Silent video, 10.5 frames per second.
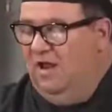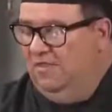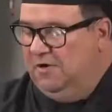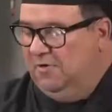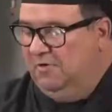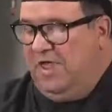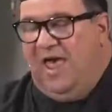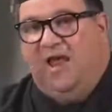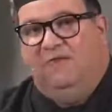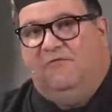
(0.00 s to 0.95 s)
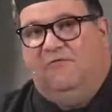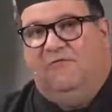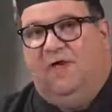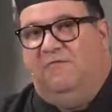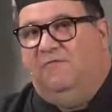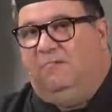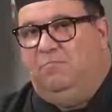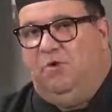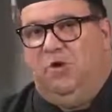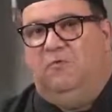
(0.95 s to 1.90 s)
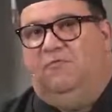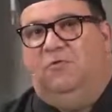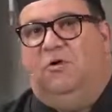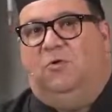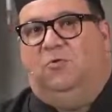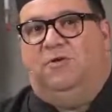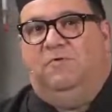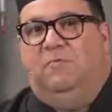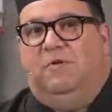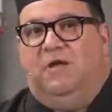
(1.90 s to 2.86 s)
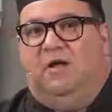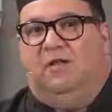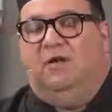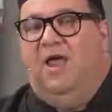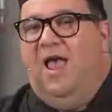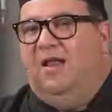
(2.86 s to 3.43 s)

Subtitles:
They're light, fluffy, beautiful golden color.